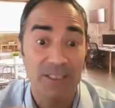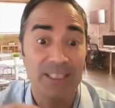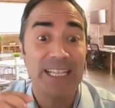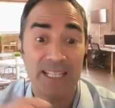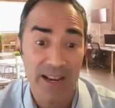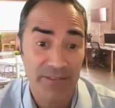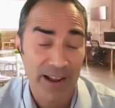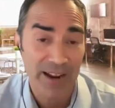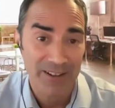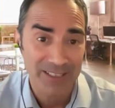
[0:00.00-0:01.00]
to
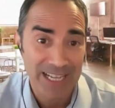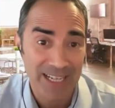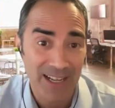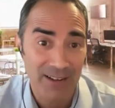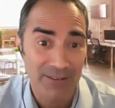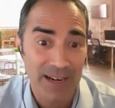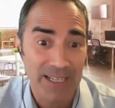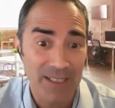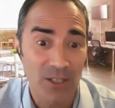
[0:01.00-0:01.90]
de-identify our data, right?